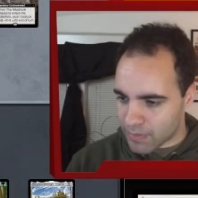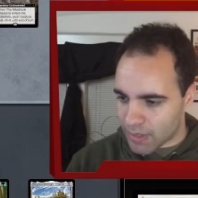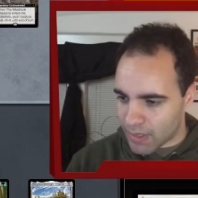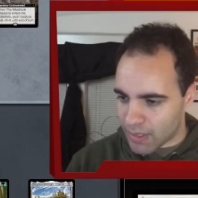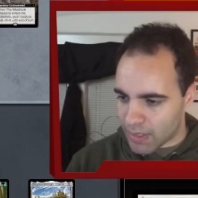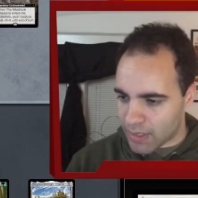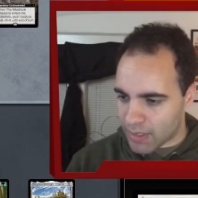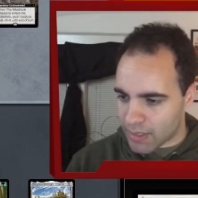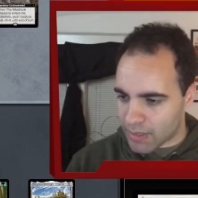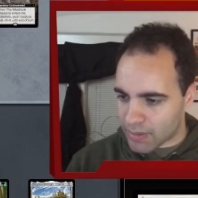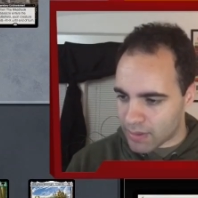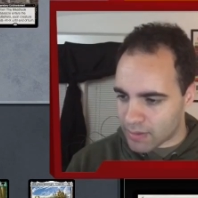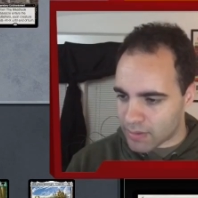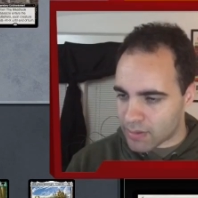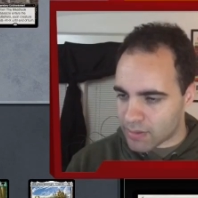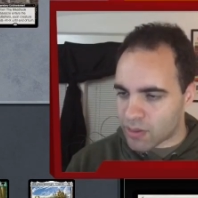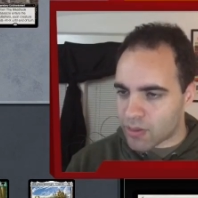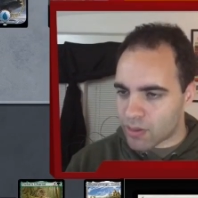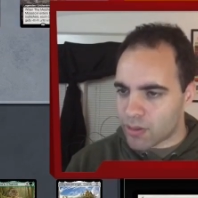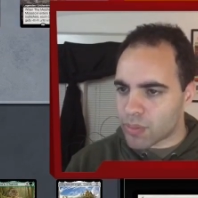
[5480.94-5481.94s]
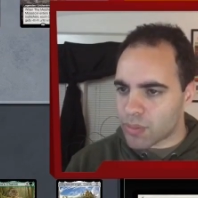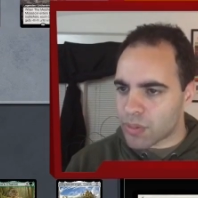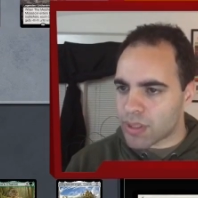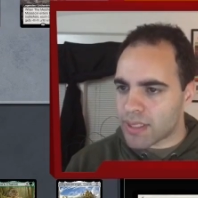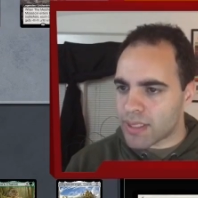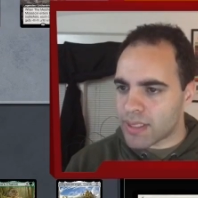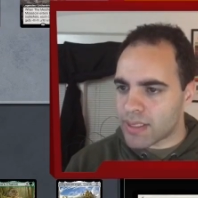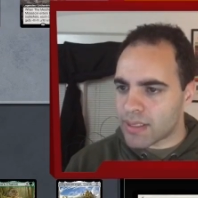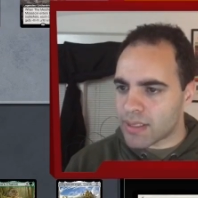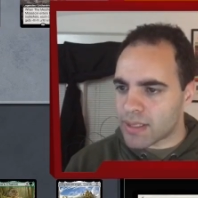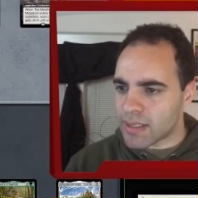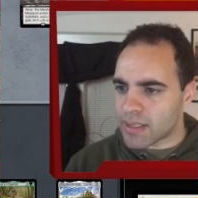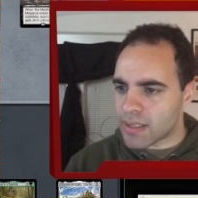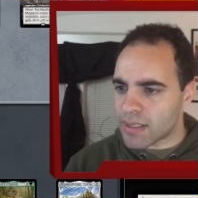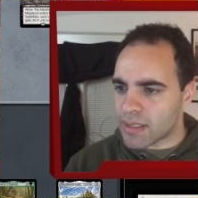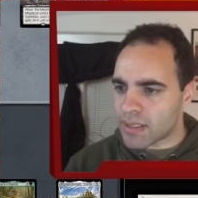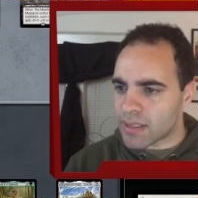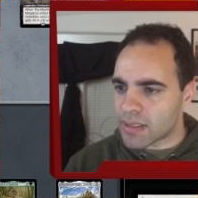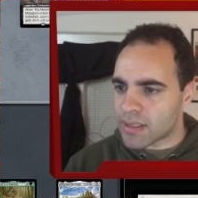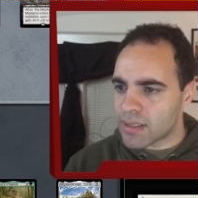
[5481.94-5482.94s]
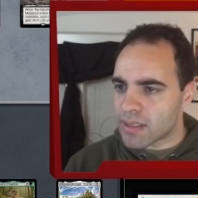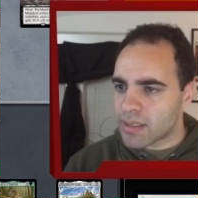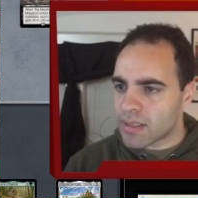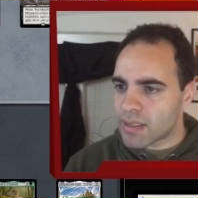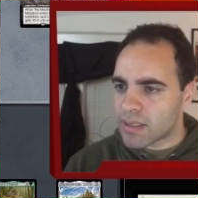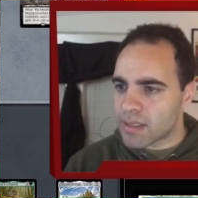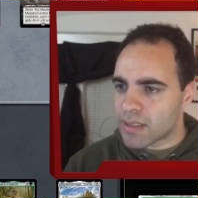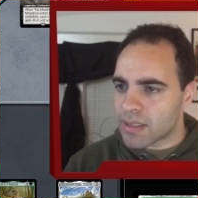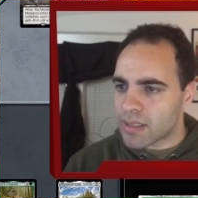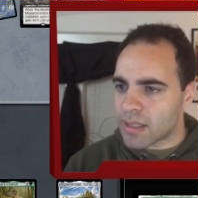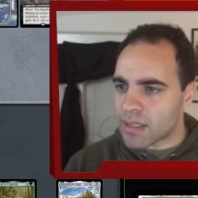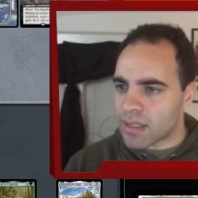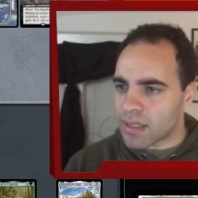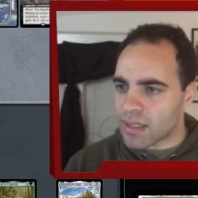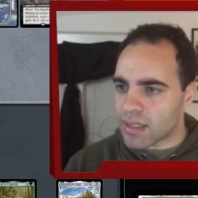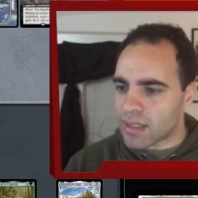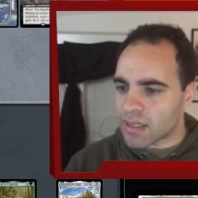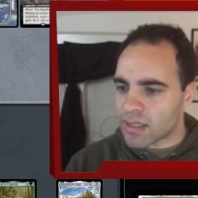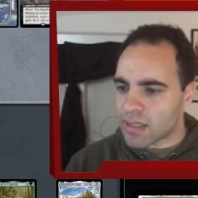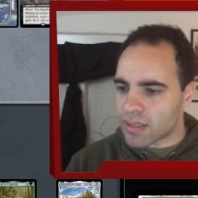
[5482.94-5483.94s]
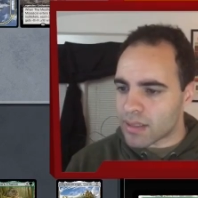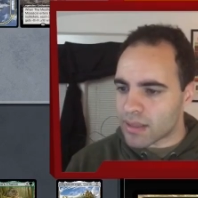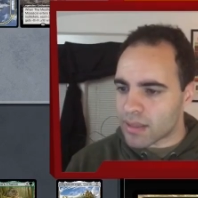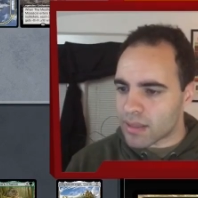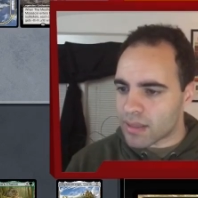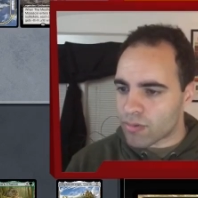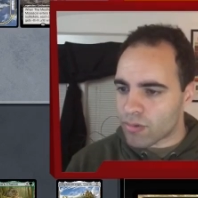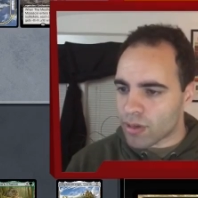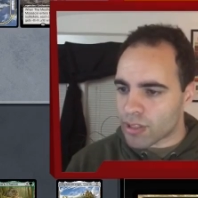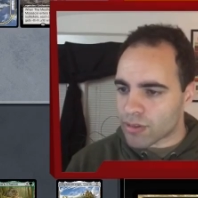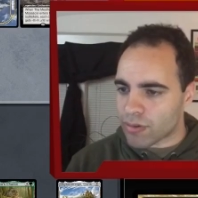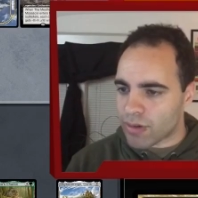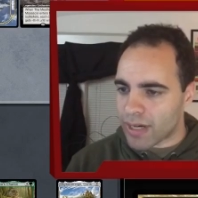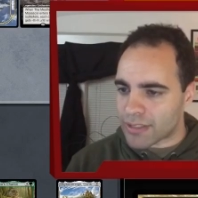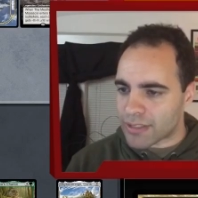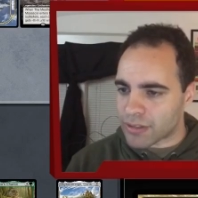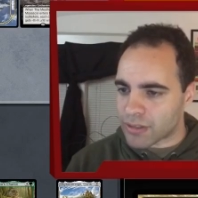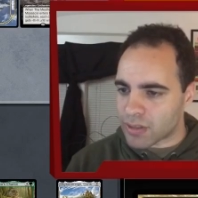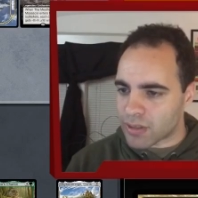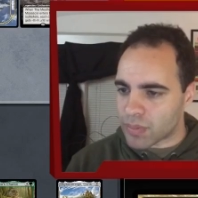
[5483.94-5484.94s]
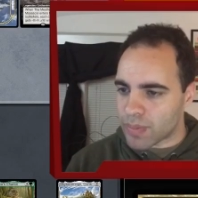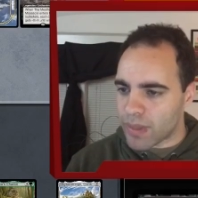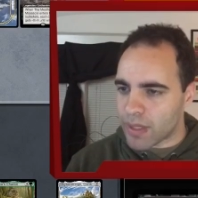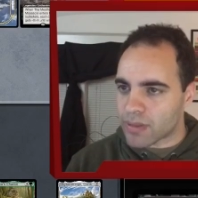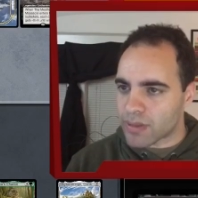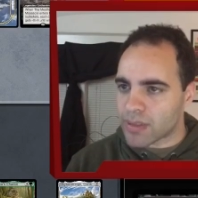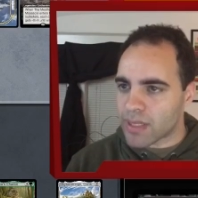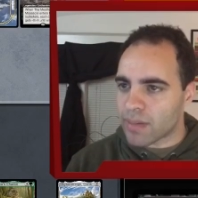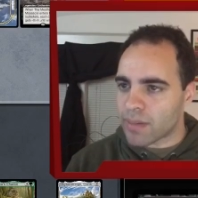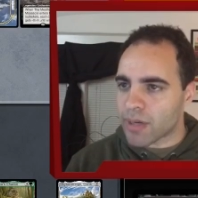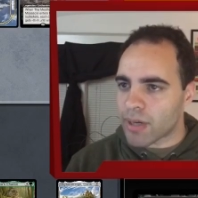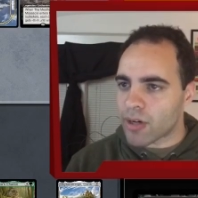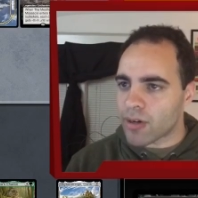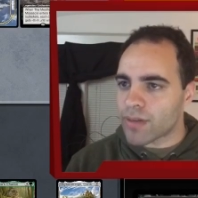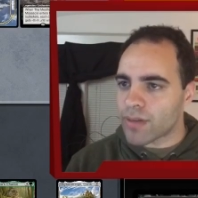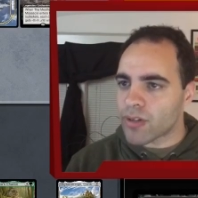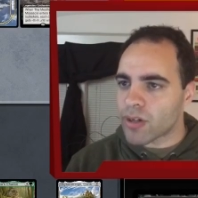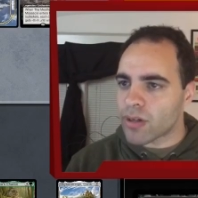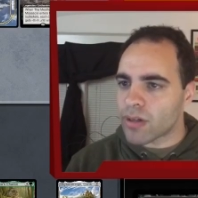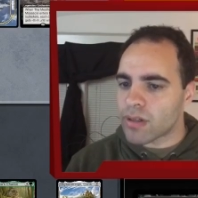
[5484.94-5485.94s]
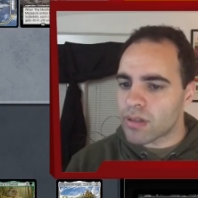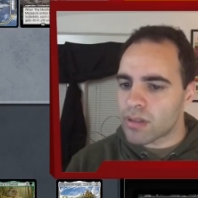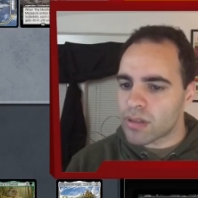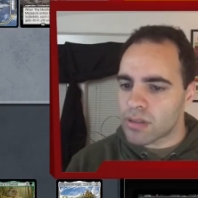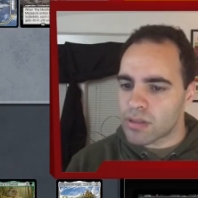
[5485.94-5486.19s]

And notably, the resurrection spell is not in my graveyard,